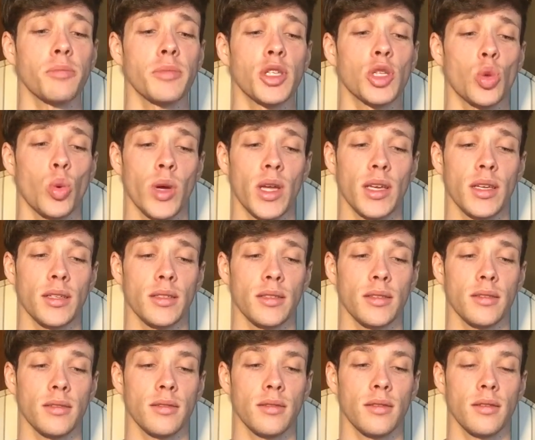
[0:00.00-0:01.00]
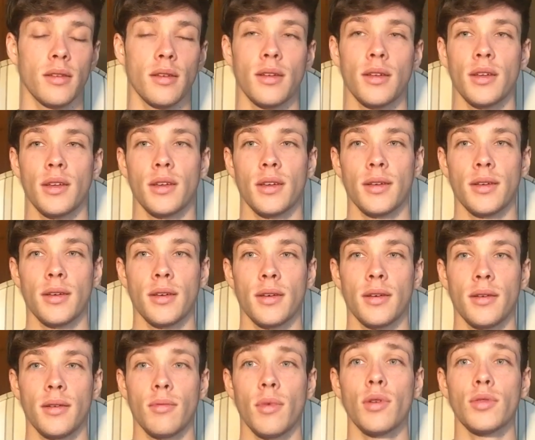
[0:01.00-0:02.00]
between us.
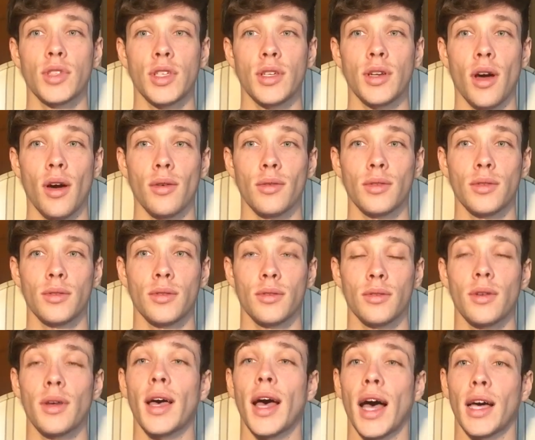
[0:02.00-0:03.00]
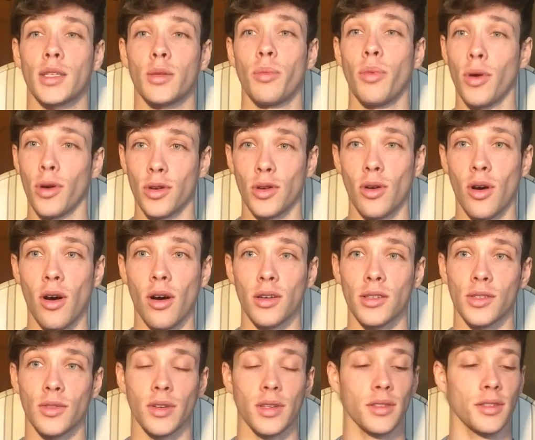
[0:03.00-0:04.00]
Well, she knows how to pull on your
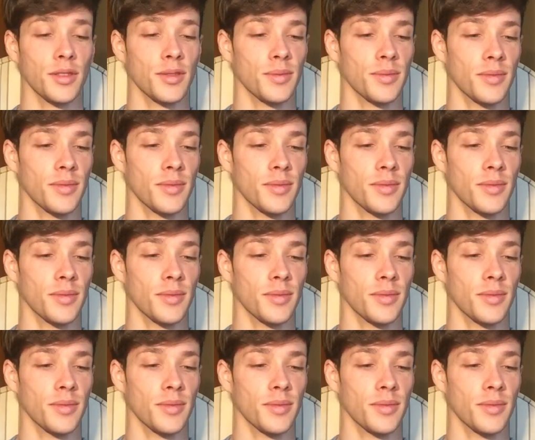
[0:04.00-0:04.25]
heartstrings.